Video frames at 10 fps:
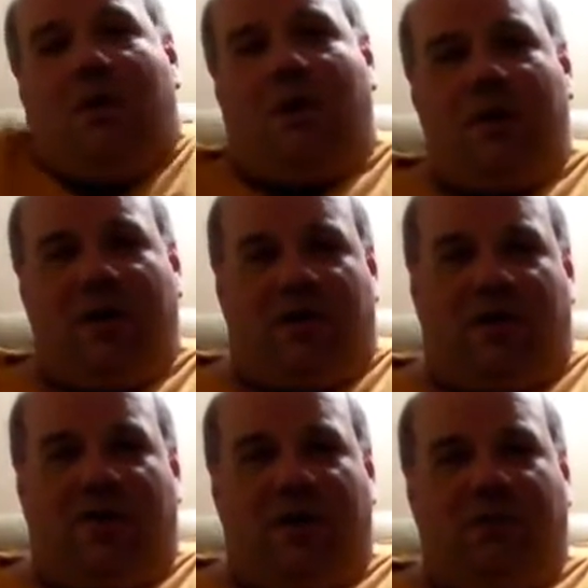Well, we have
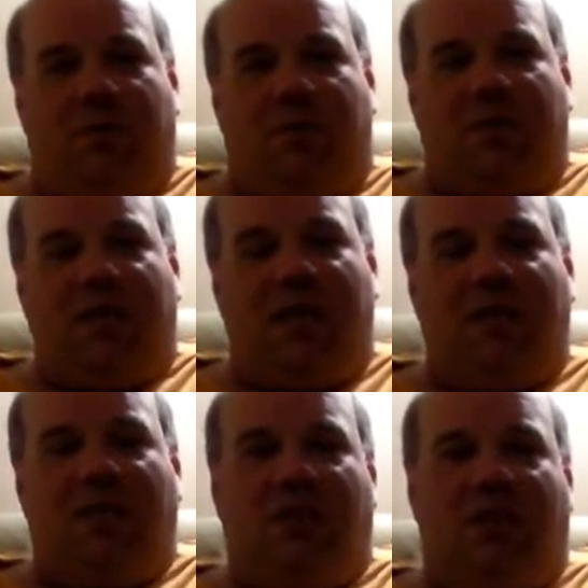a Facebook
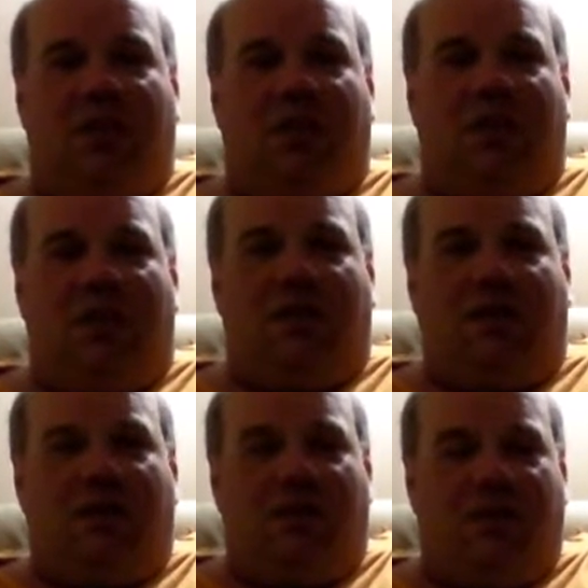page.
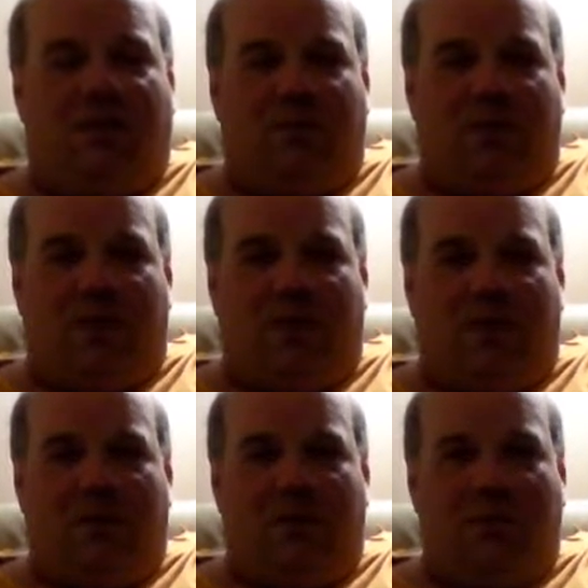Just go to Facebook
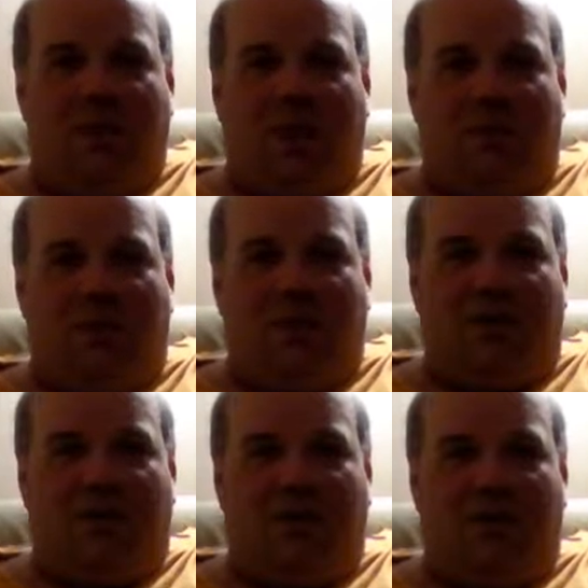and type in Beyond the
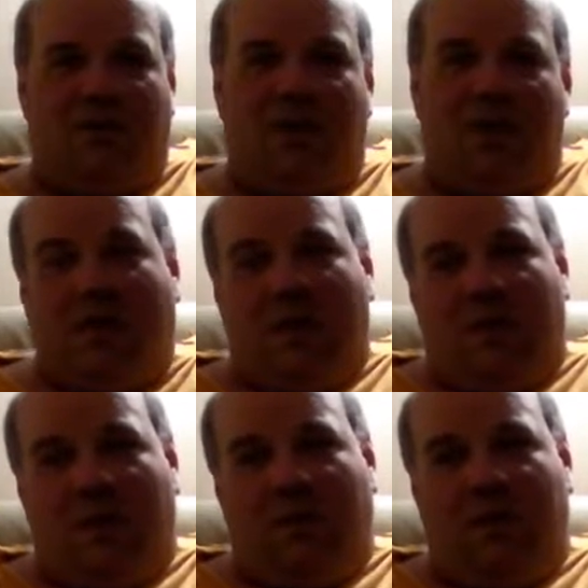Mainstream.
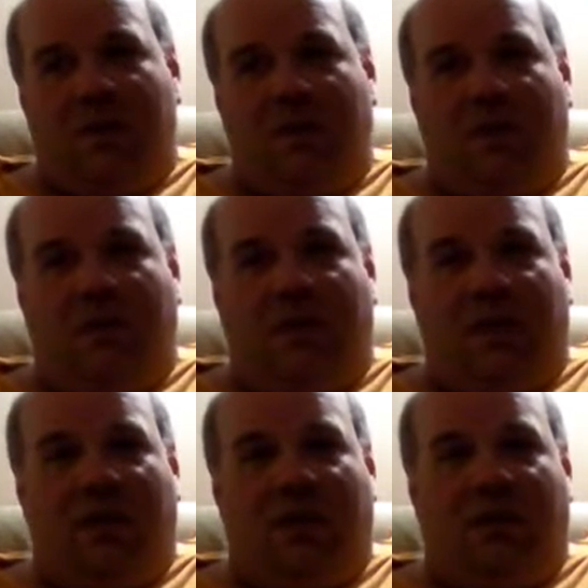We have a YouTube
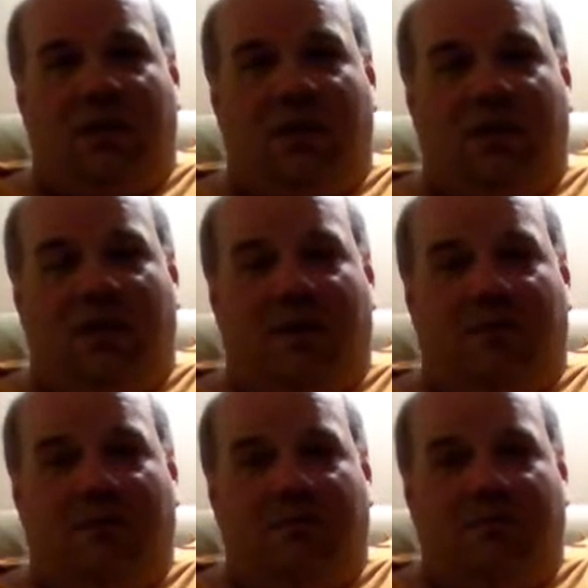page.
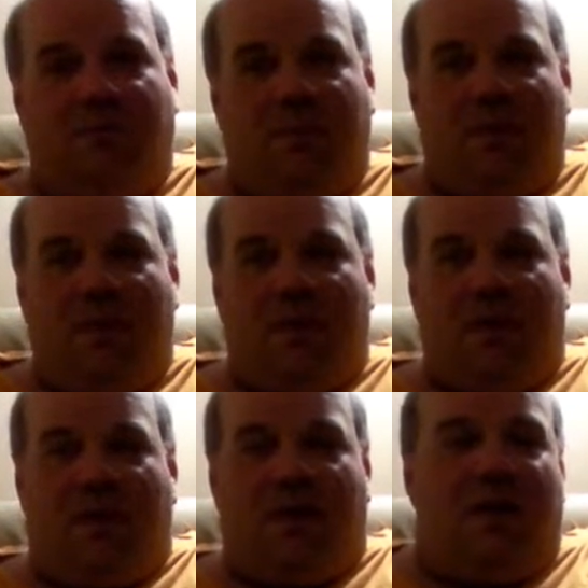
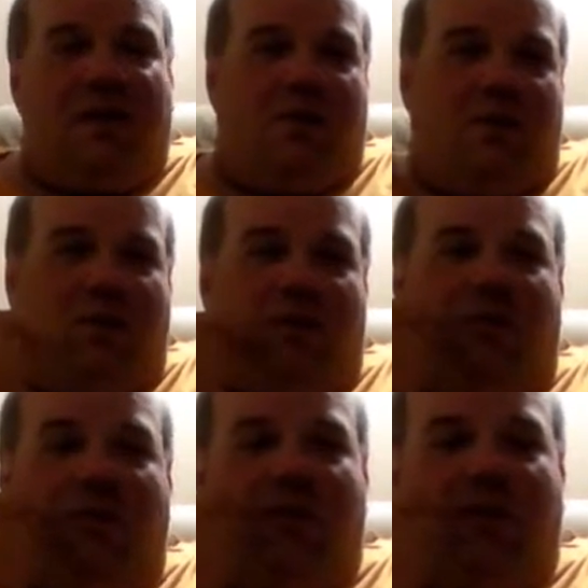Again, go to
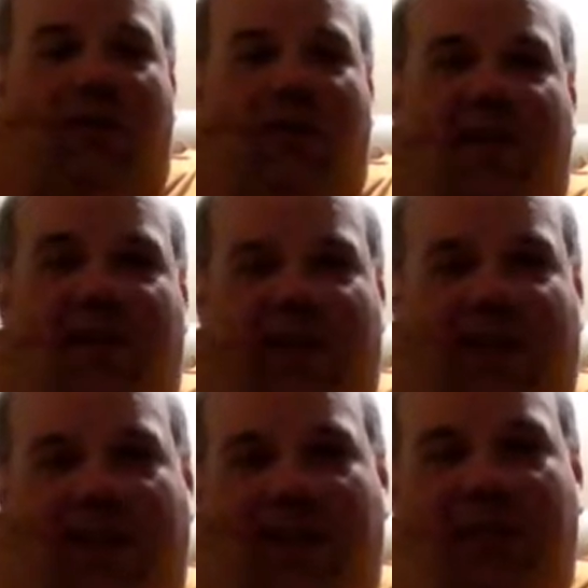YouTube and
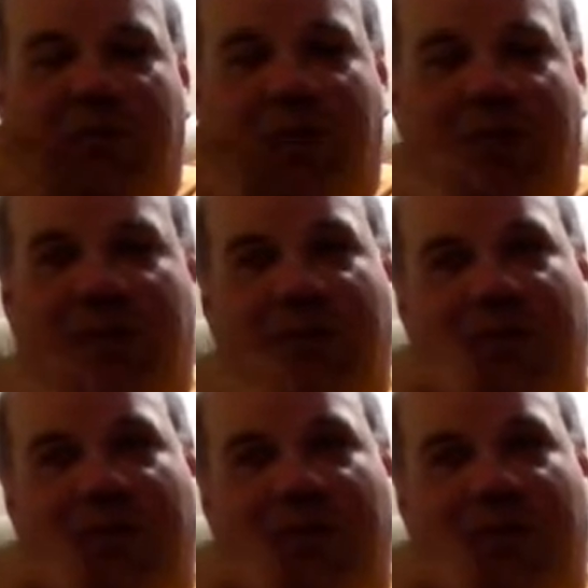type in Beyond the